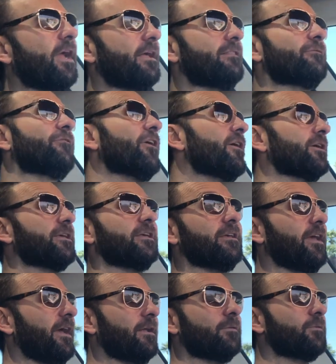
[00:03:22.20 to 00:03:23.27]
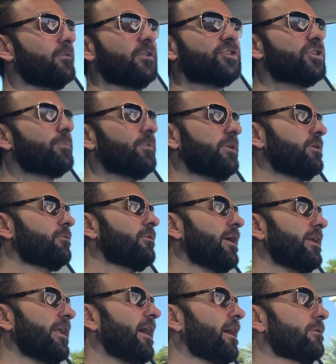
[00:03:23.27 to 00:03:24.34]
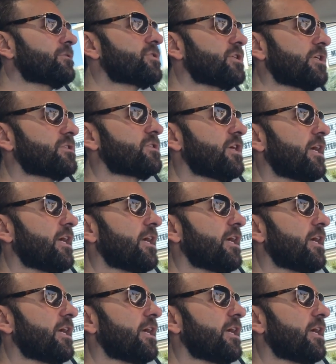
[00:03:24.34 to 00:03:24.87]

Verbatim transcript: hand, the very key hand, the chip leader right now is, is